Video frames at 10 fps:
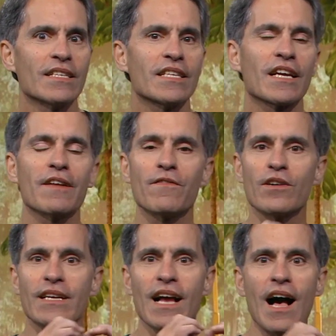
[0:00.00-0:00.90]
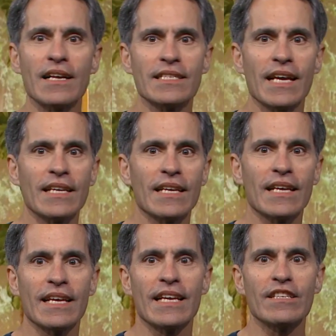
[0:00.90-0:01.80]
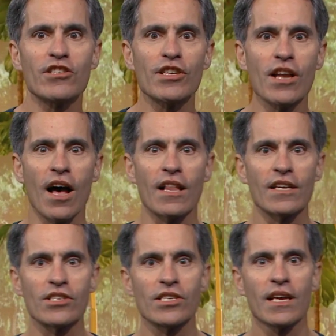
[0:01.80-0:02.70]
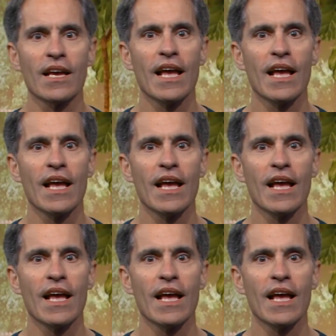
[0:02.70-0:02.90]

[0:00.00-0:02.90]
to convert content into knowledge